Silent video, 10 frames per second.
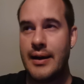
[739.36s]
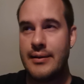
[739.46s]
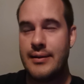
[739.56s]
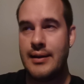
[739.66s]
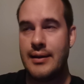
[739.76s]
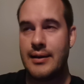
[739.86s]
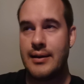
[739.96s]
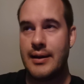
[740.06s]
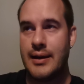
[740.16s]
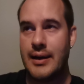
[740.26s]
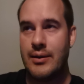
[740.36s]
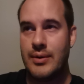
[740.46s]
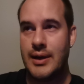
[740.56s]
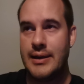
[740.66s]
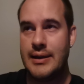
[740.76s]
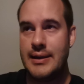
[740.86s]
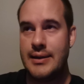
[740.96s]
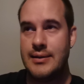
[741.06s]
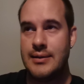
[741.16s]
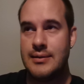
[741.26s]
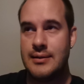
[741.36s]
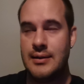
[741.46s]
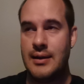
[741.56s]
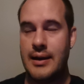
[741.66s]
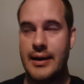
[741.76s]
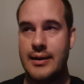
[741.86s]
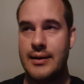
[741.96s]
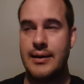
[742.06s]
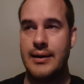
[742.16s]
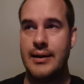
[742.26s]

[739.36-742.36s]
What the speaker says: I think I will need like